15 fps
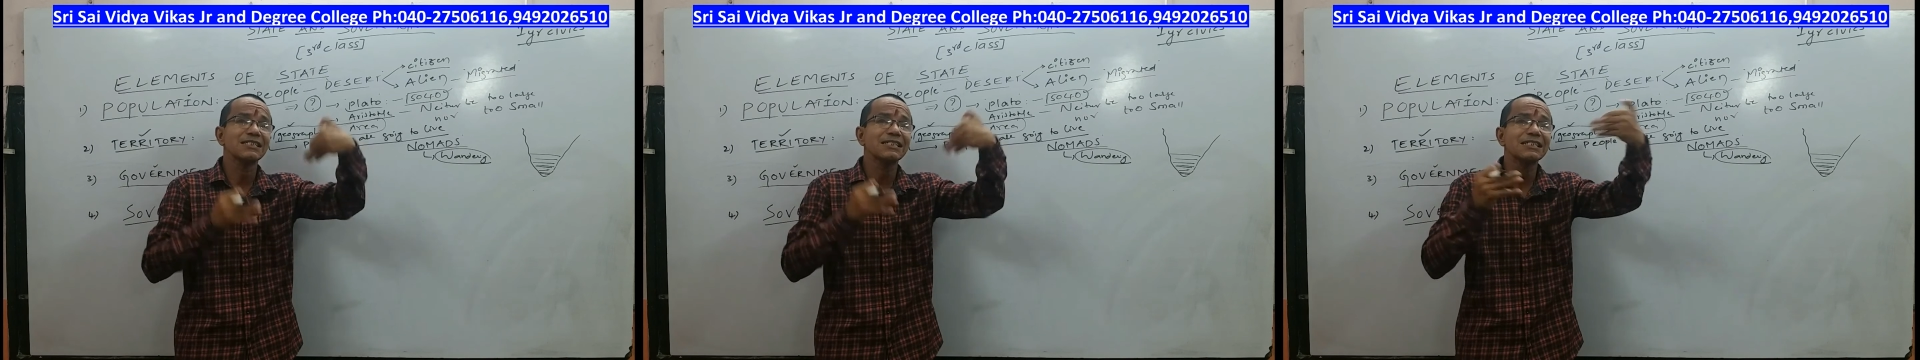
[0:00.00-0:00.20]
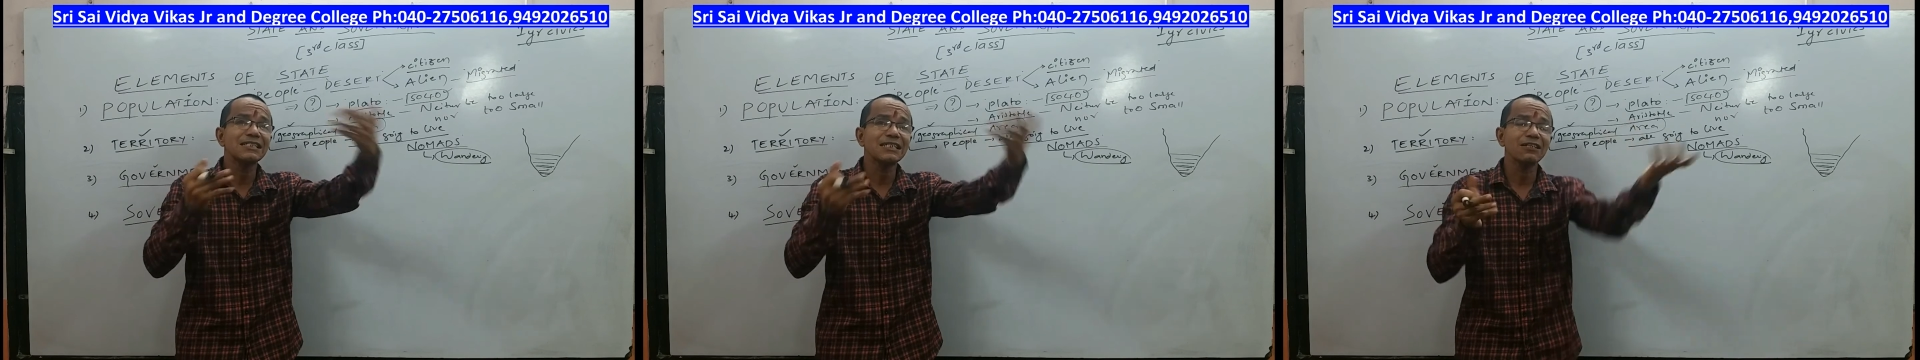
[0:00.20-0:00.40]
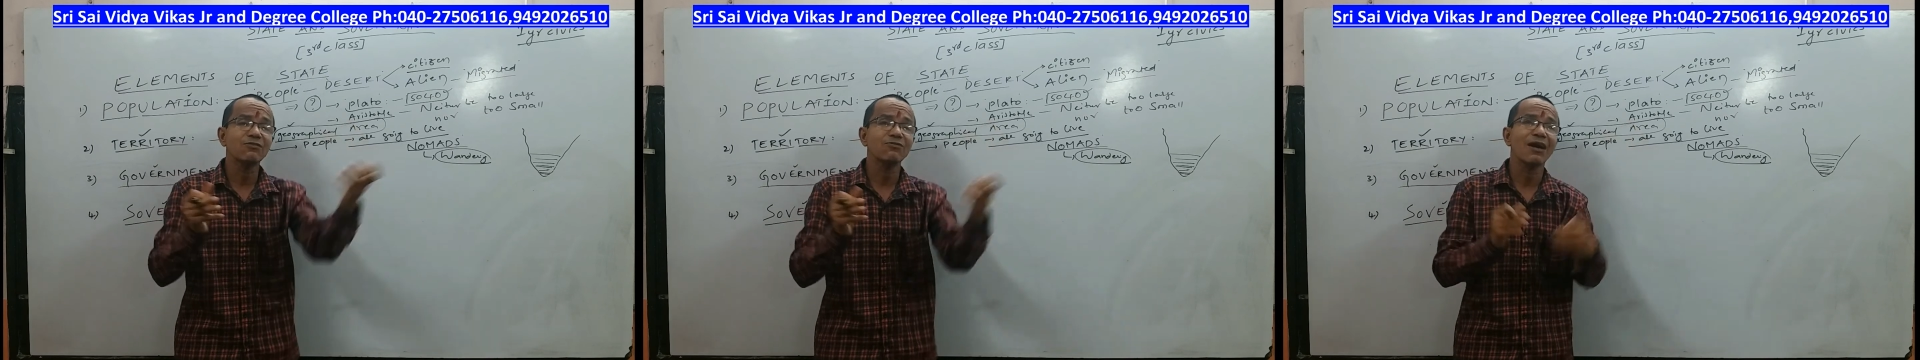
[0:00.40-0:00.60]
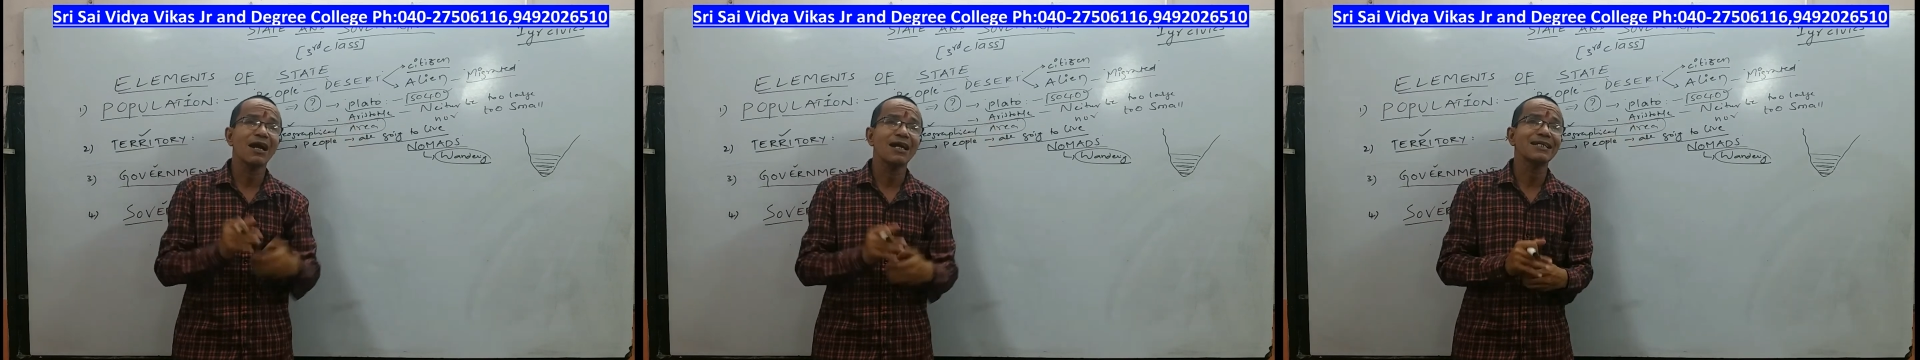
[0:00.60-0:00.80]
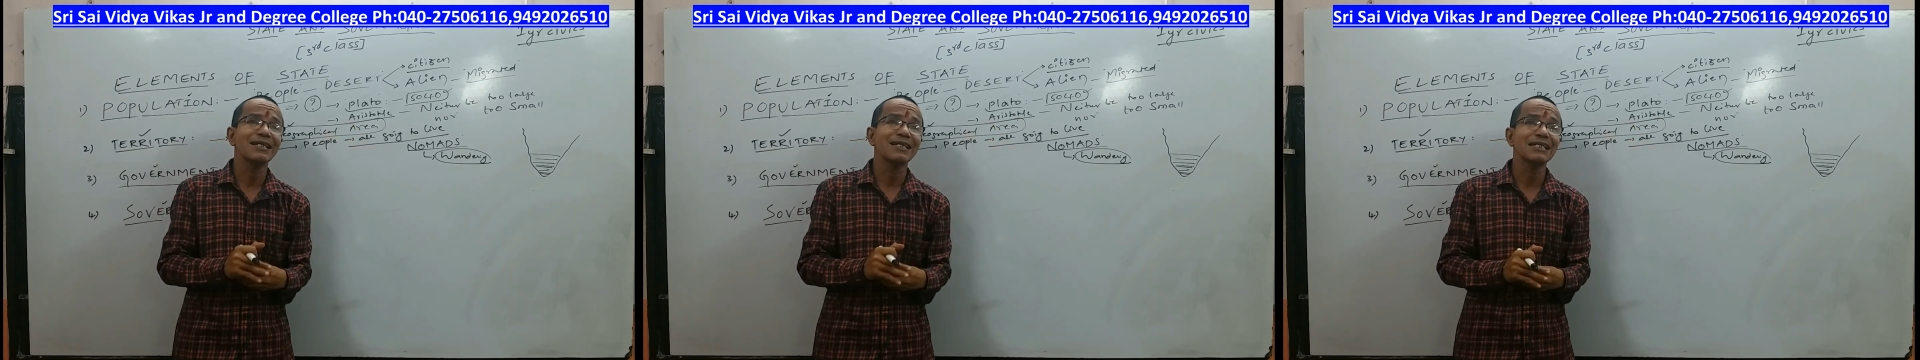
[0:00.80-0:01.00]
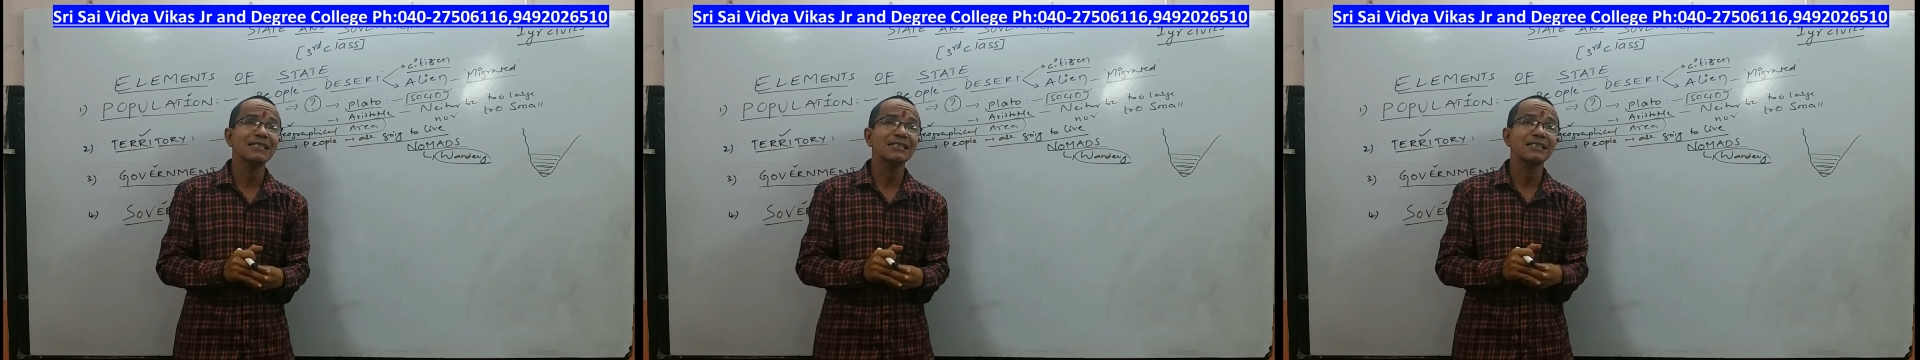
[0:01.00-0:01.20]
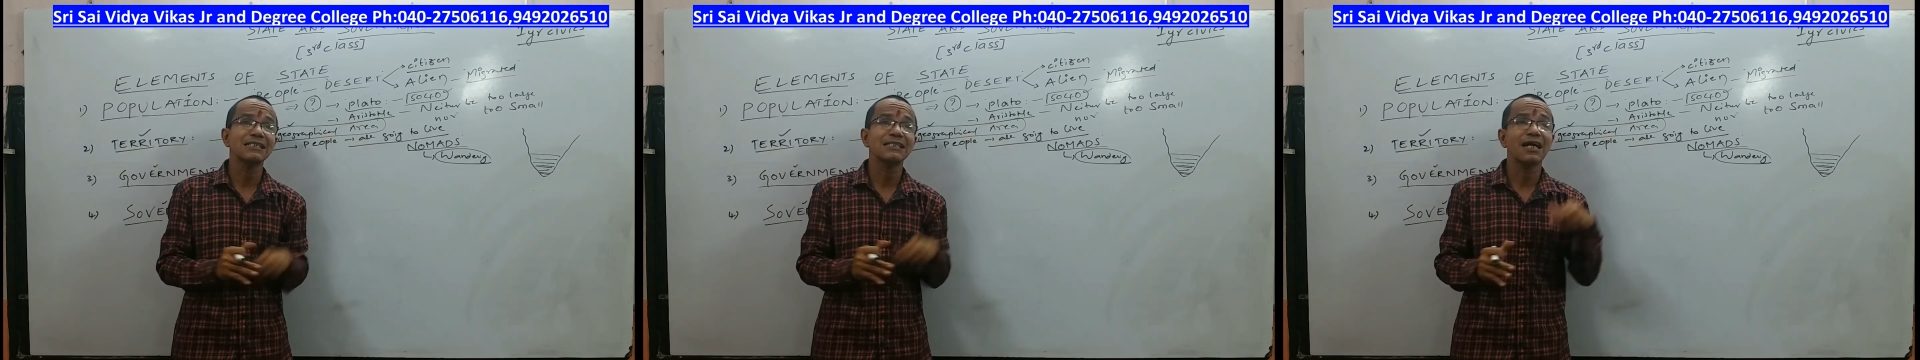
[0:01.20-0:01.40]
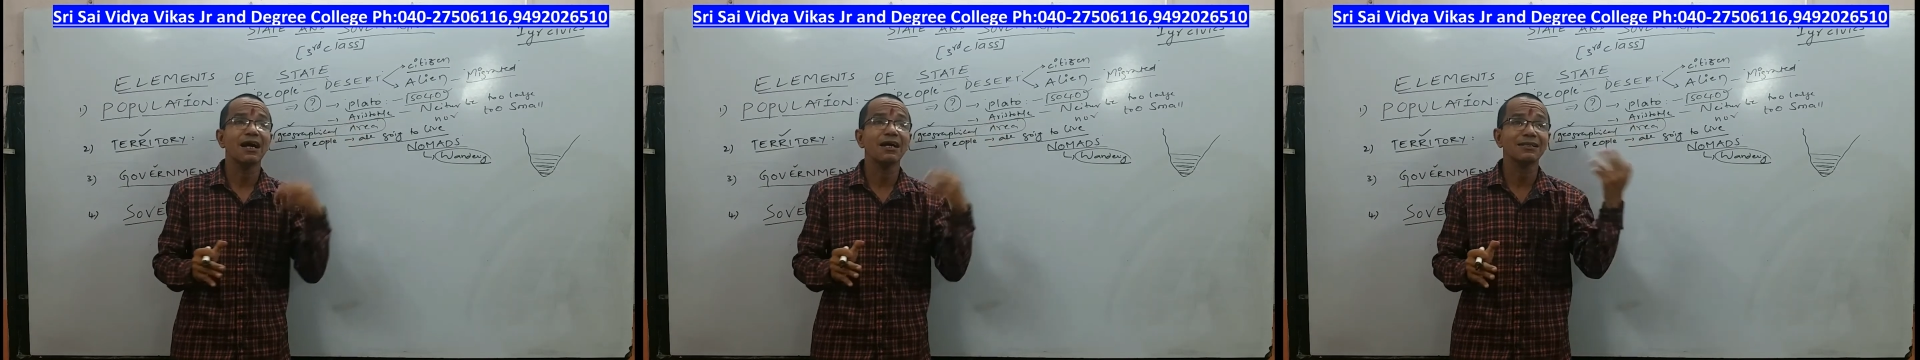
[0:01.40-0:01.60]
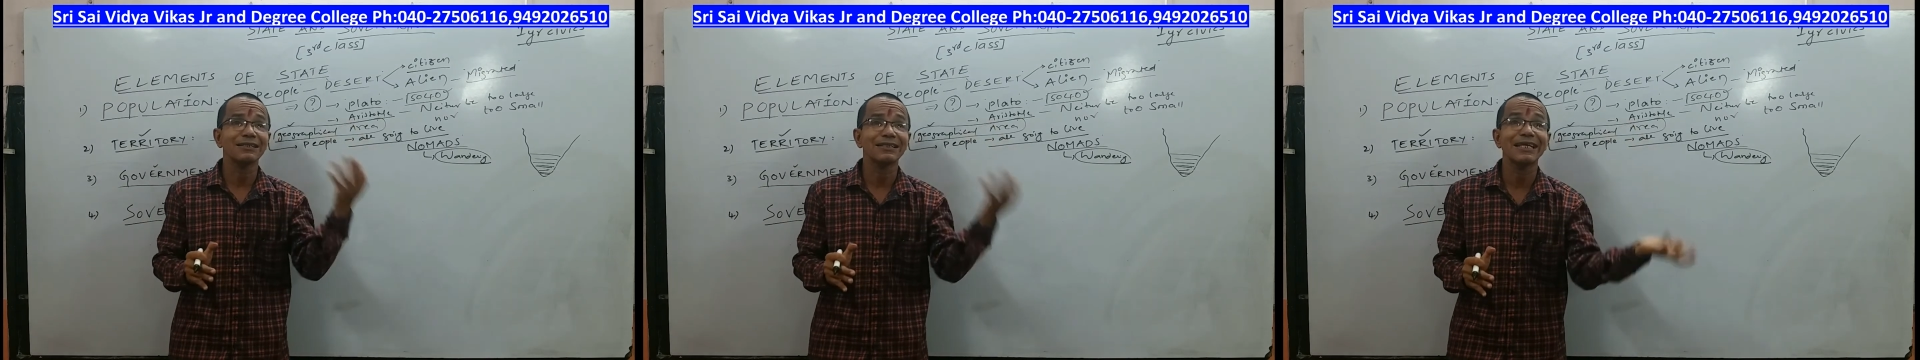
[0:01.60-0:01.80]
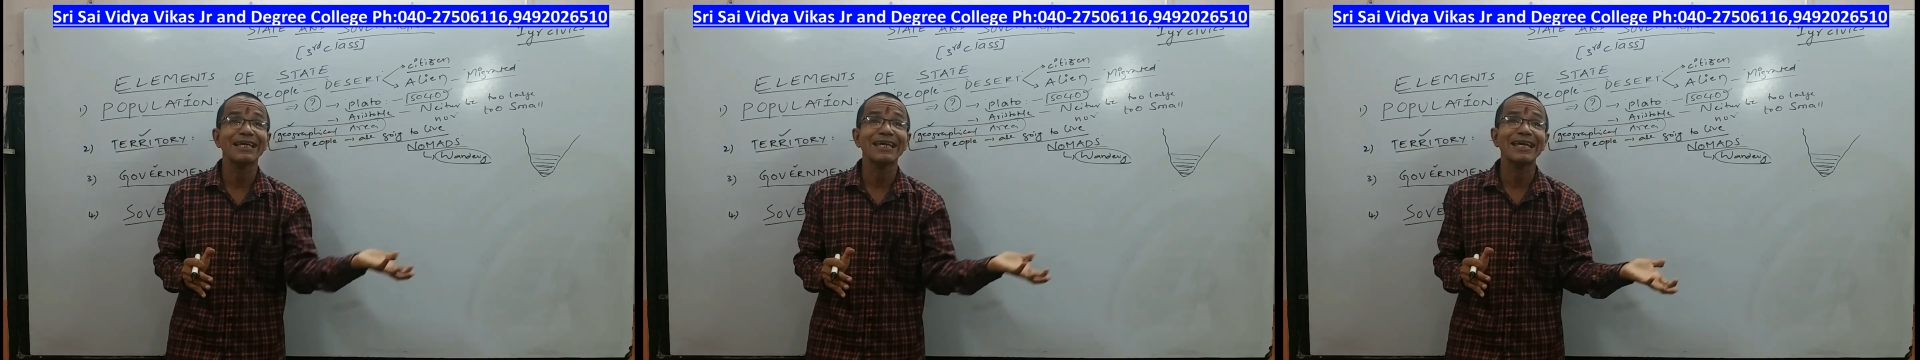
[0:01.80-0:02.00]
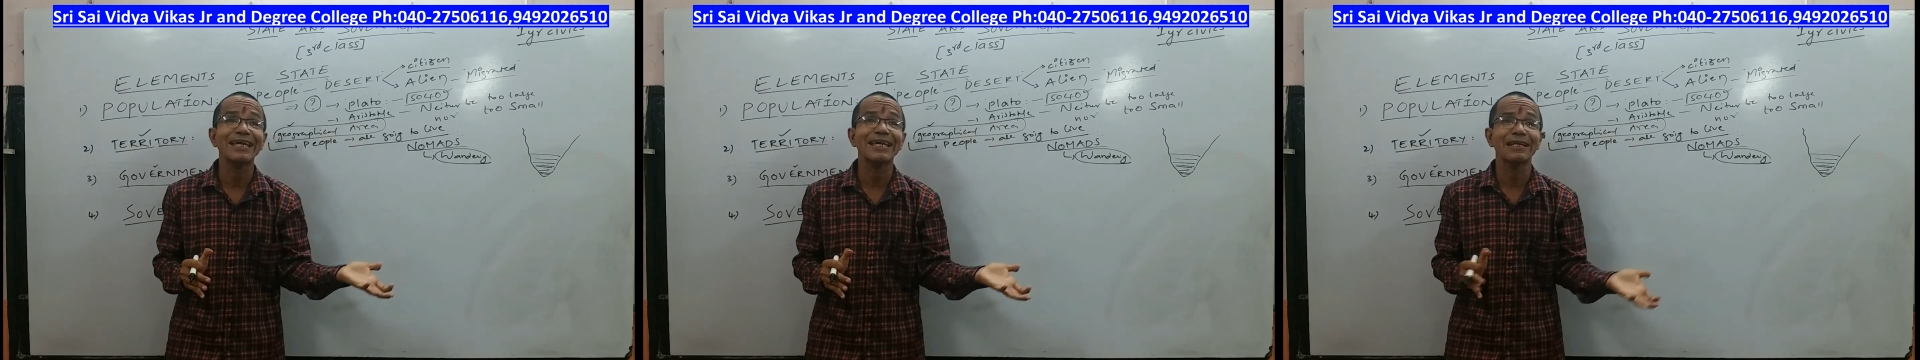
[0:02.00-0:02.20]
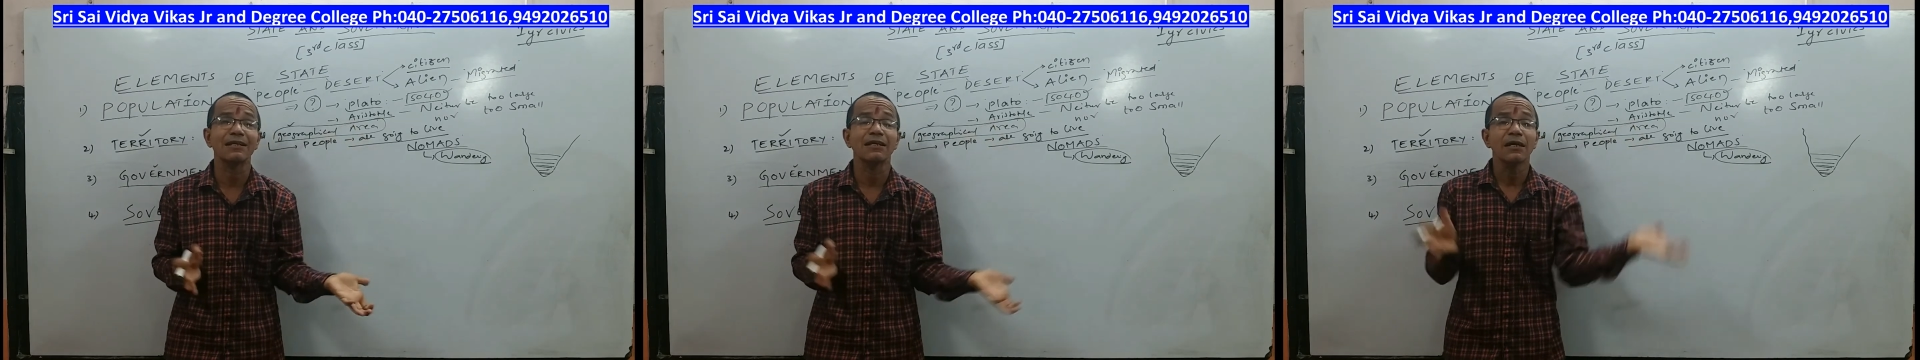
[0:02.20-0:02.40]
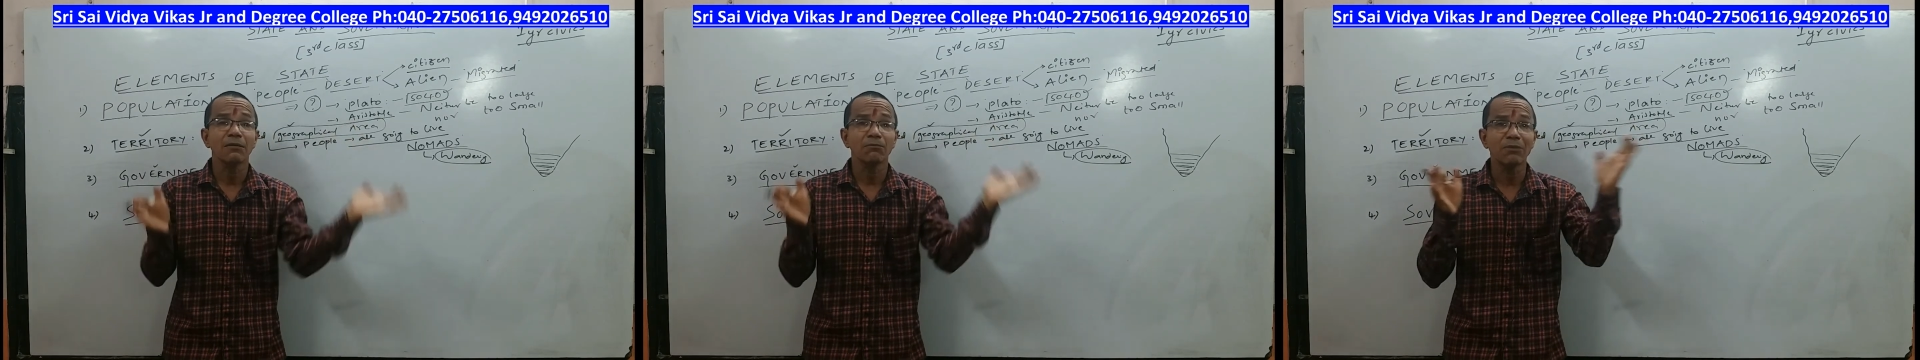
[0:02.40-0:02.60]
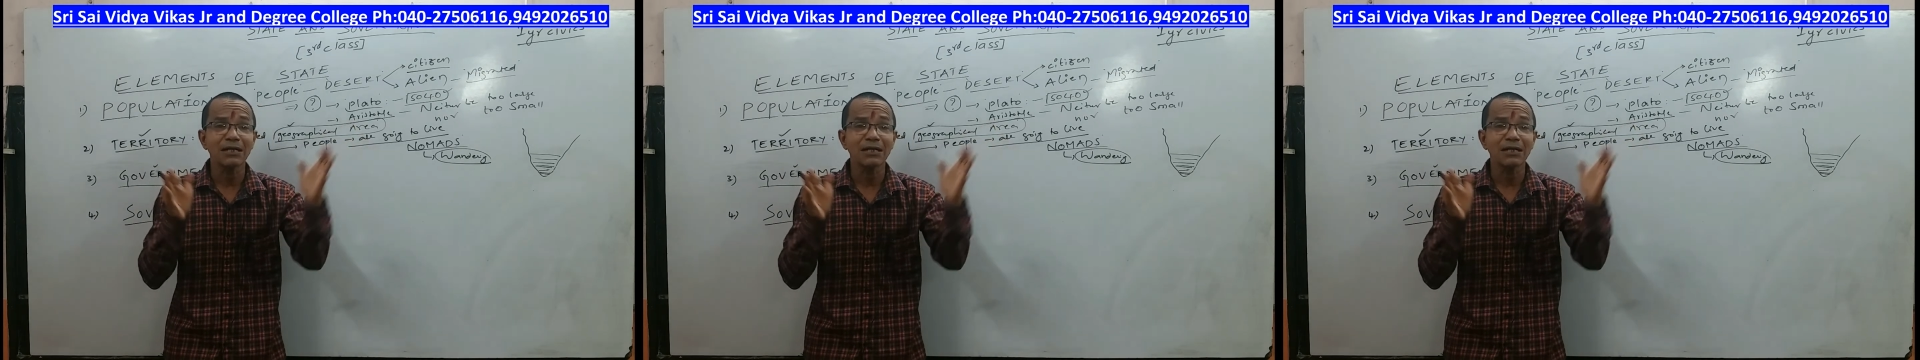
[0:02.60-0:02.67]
disadvantages are there,